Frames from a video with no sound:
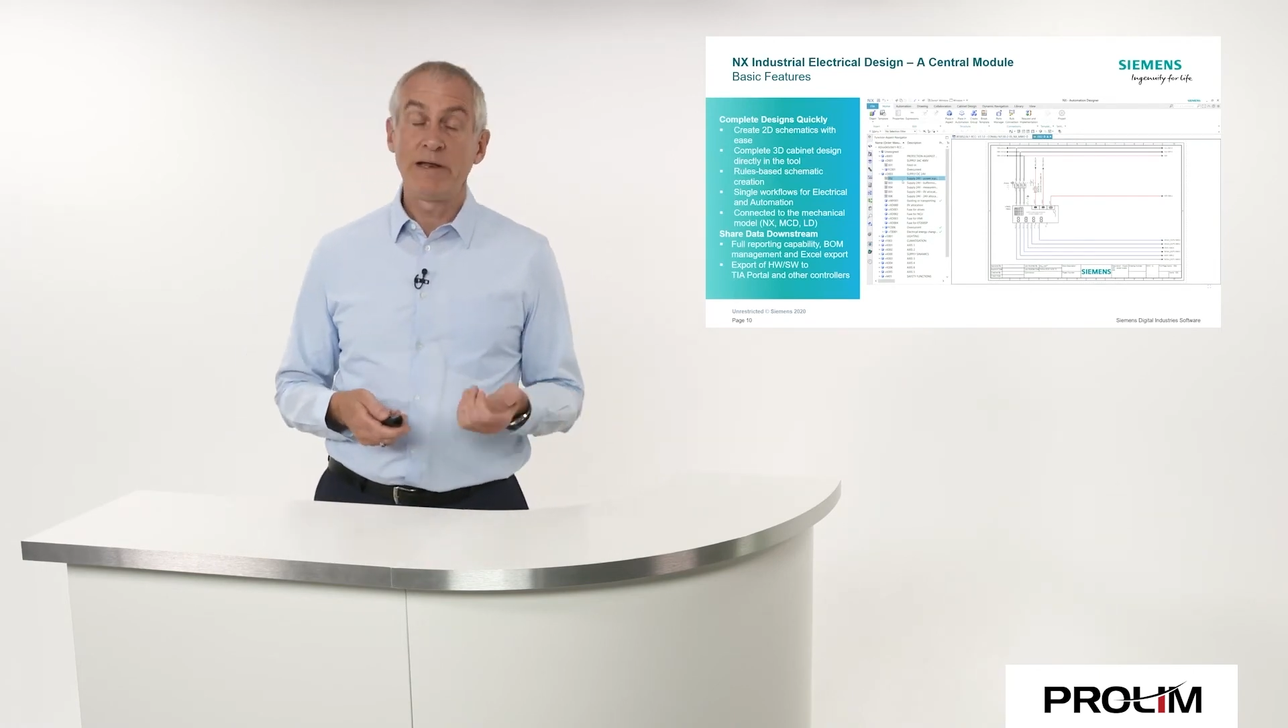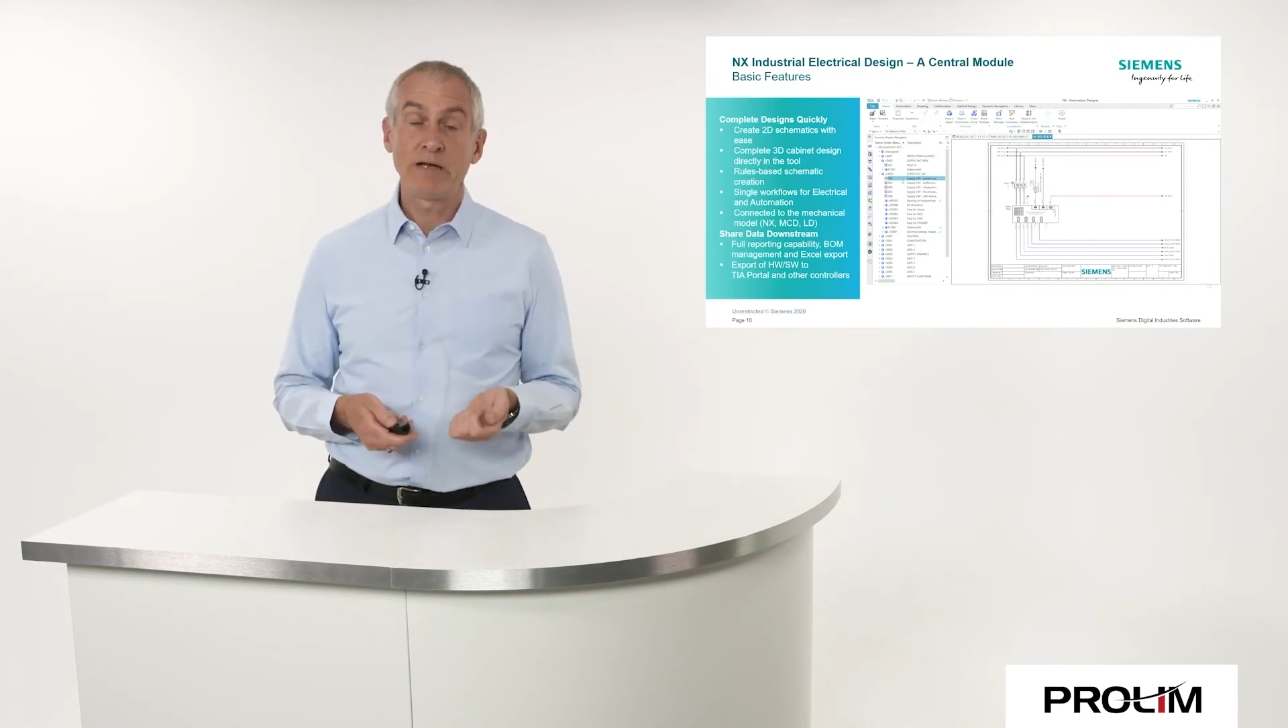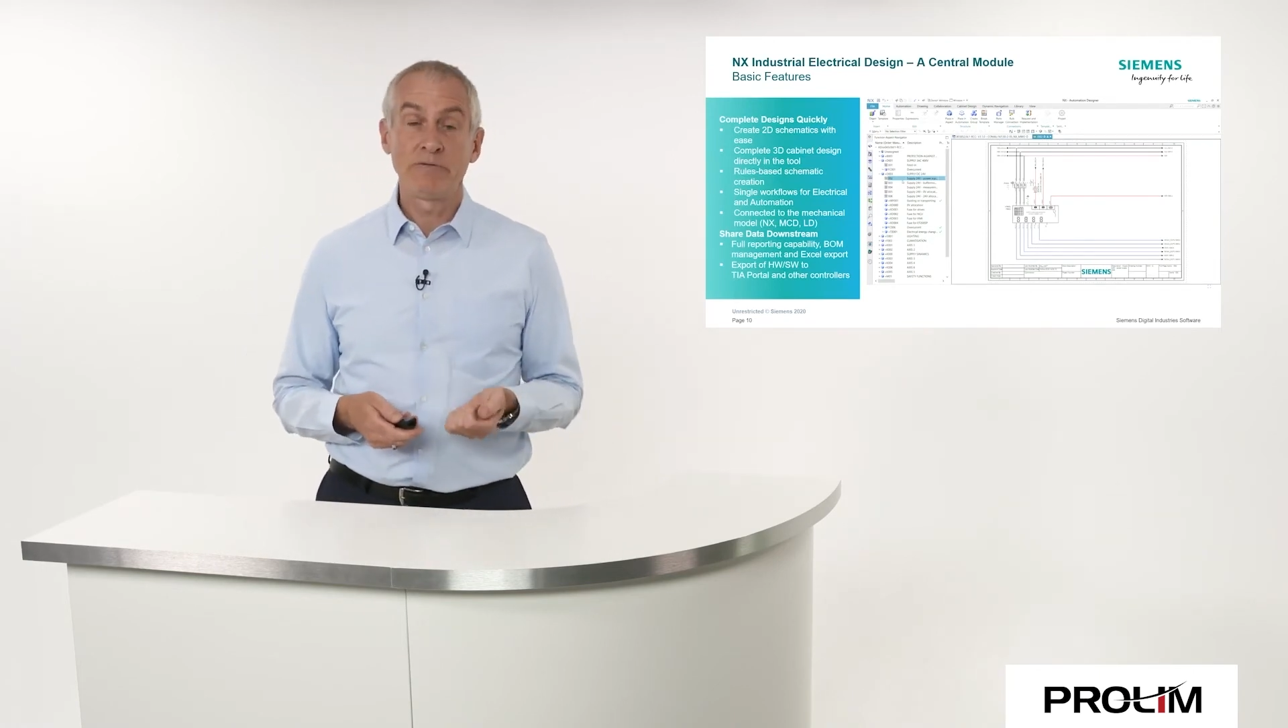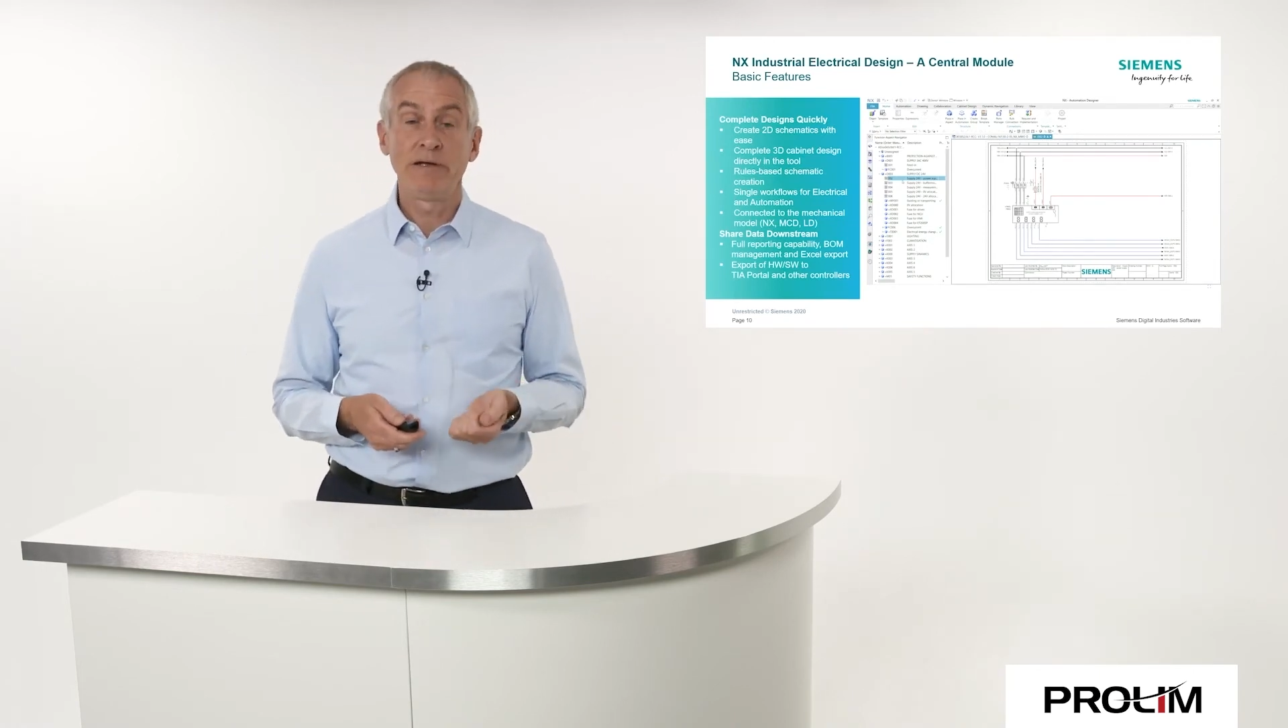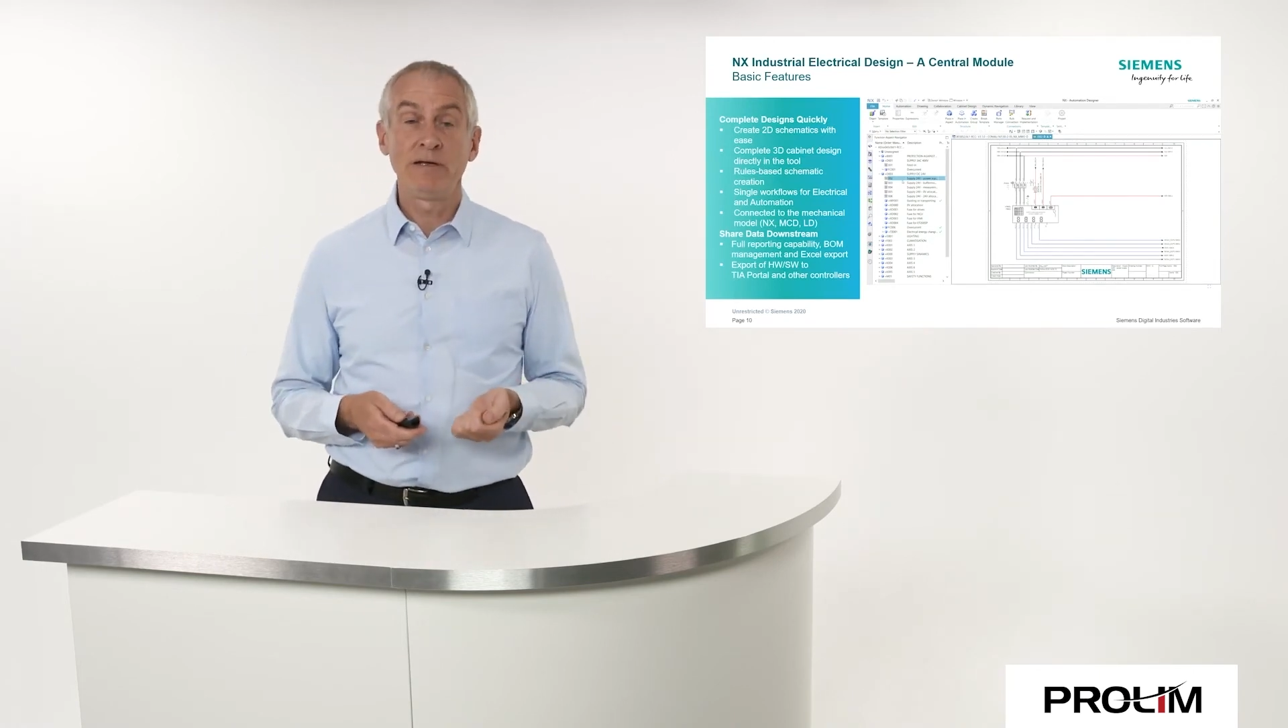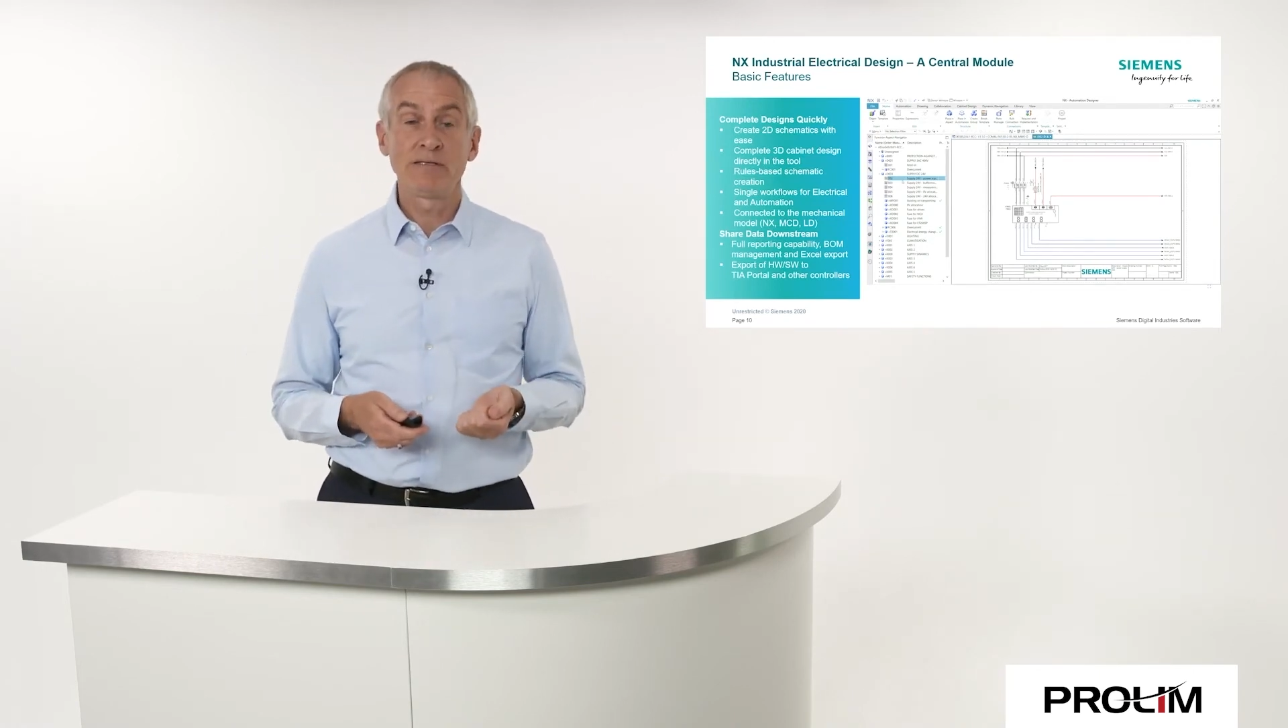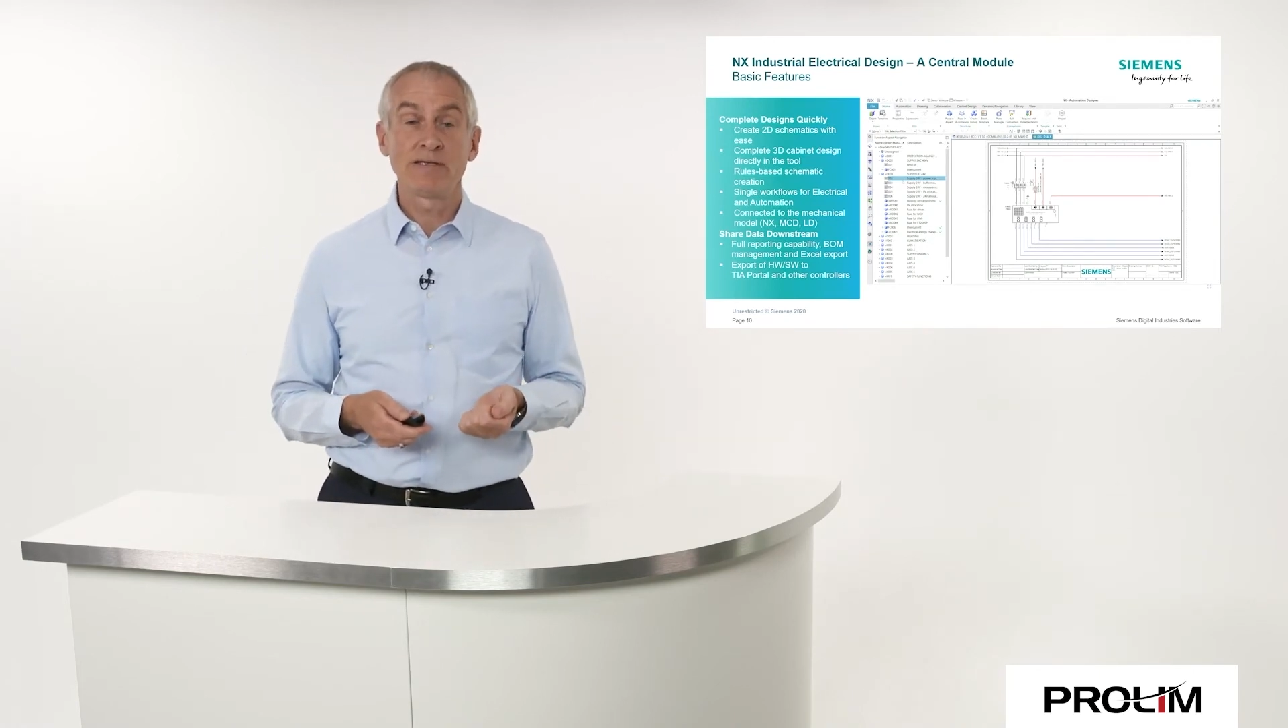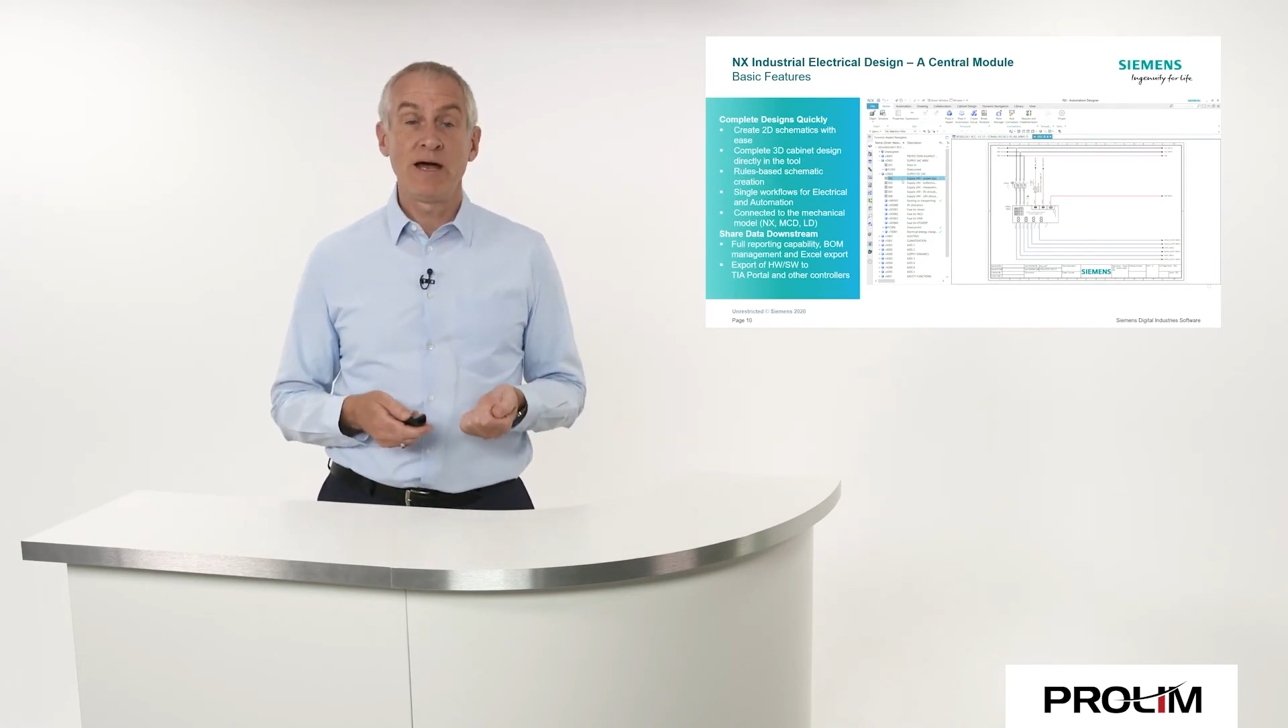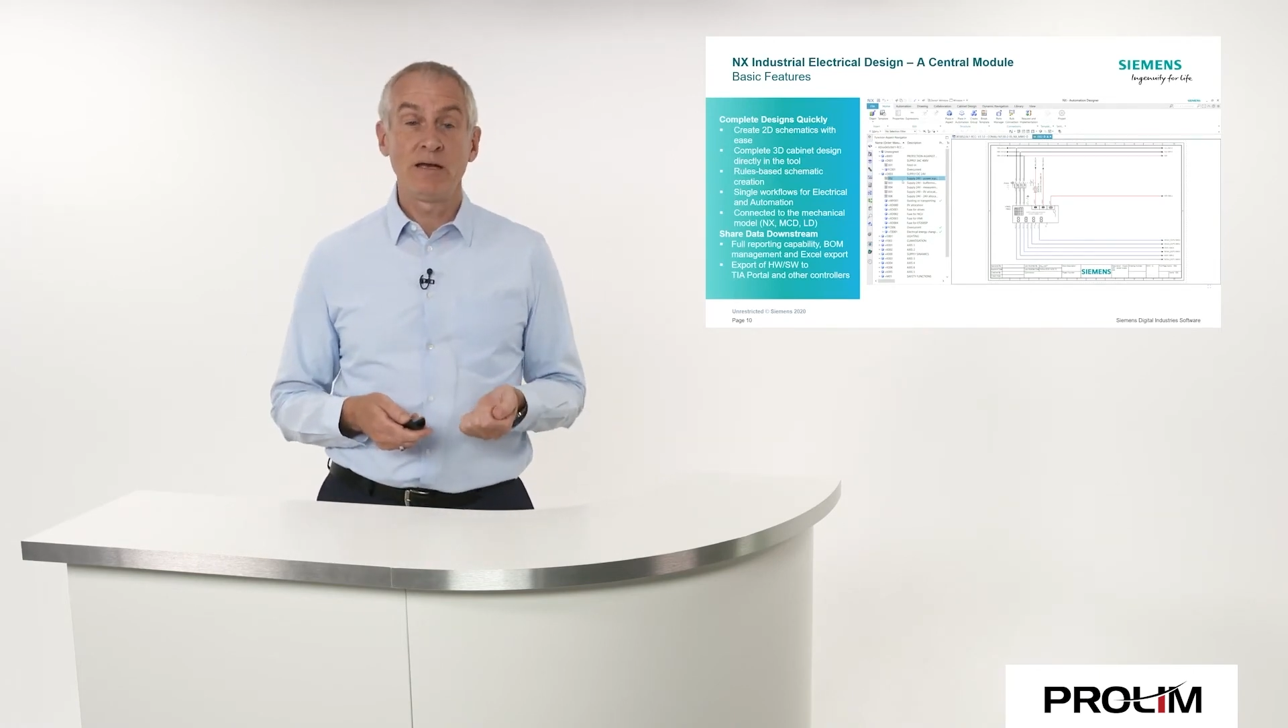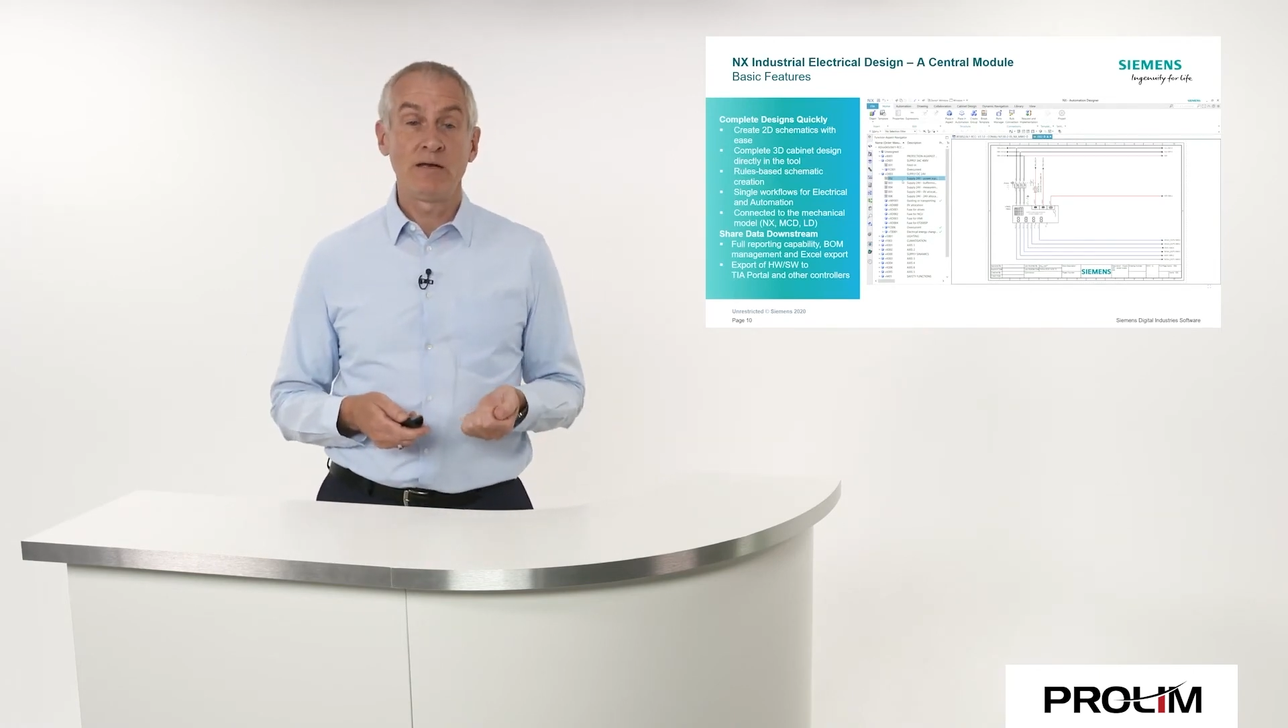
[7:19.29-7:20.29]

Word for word: electrical design